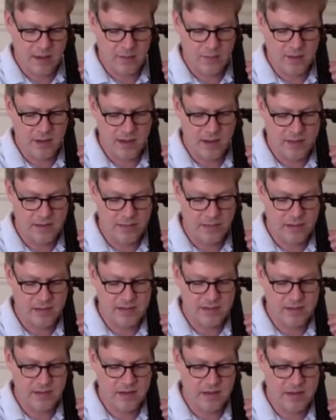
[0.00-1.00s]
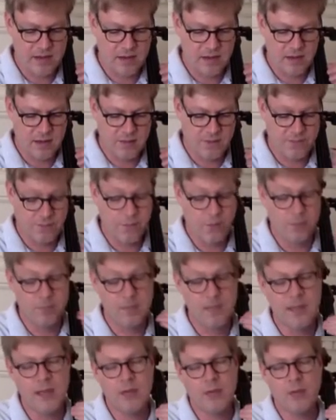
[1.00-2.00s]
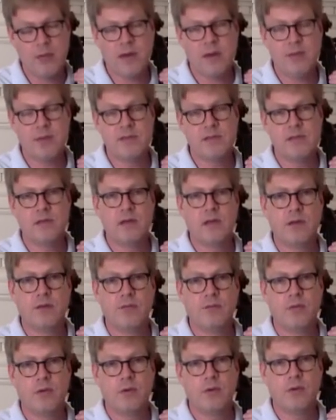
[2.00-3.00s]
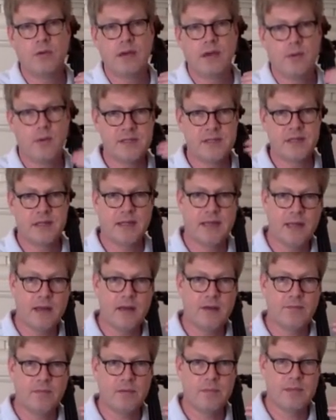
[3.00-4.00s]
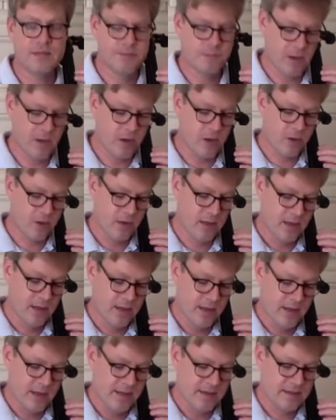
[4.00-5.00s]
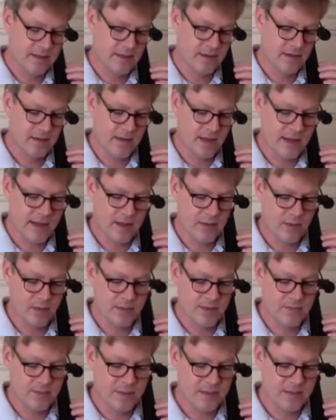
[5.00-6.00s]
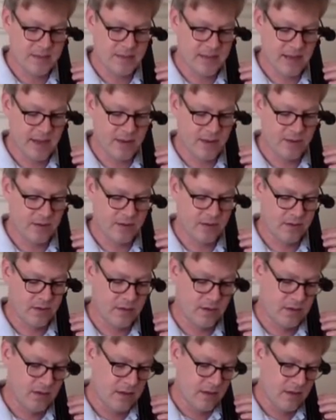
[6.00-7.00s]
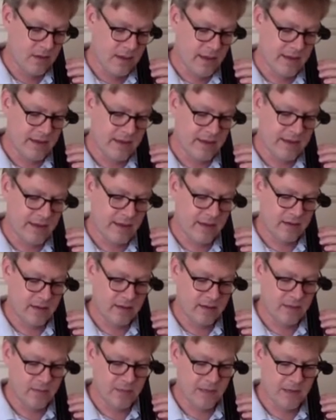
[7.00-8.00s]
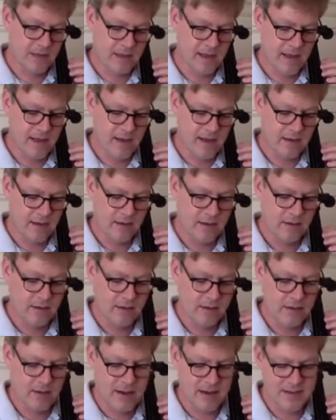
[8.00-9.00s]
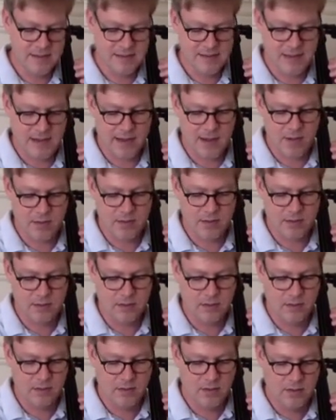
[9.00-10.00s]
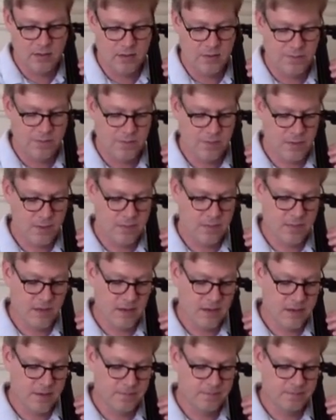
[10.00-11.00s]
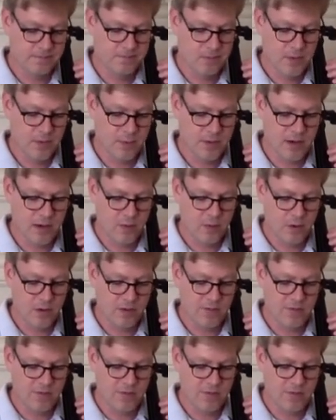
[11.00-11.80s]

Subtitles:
what I think is a good idea for me, what I was looking for that I wasn't getting from this bow, is a light wispy sound. I can get a little bit of that nice sound from when I work